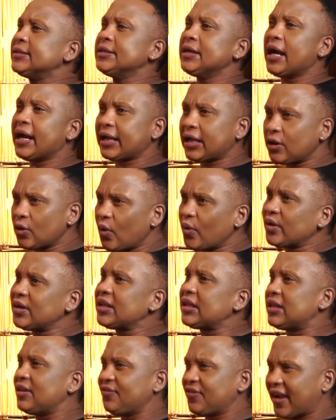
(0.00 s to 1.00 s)
I can only
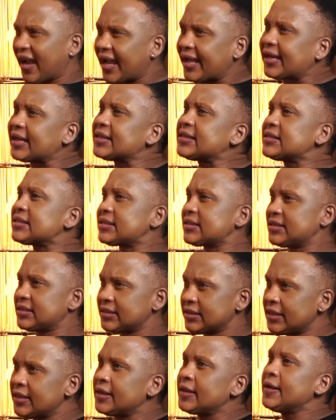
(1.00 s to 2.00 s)
give guidance.
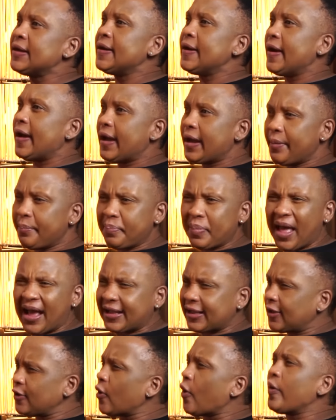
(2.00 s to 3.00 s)
I
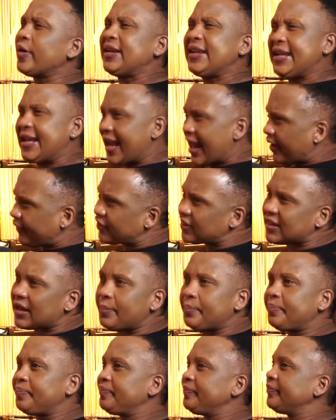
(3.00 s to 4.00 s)
can only love
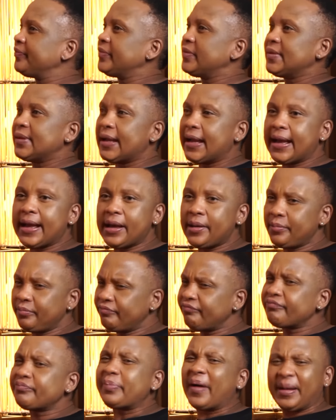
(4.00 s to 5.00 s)
them.
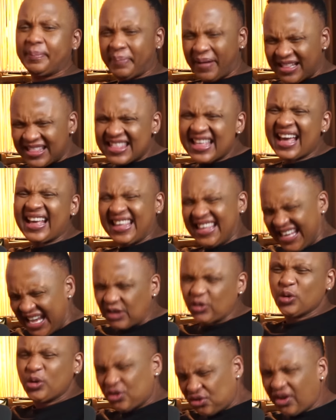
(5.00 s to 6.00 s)
But they are here
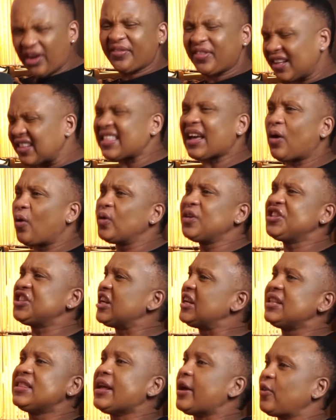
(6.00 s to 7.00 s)
to travel their own
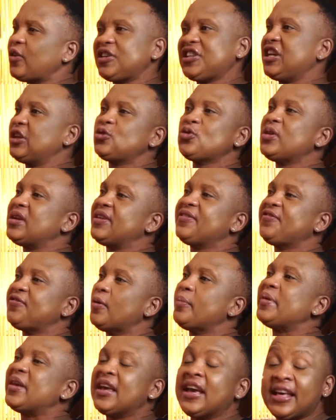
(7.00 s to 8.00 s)
journey. They are not here to live for
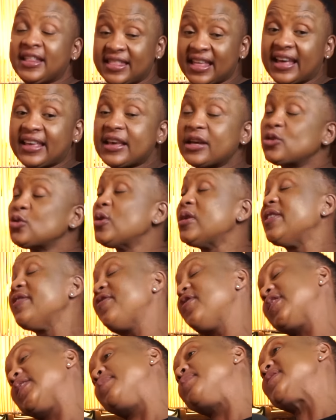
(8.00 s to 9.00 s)
me. They are here to live
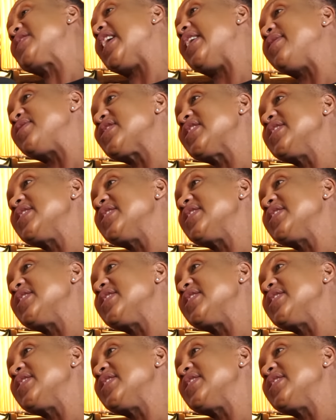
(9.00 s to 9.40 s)
for themselves.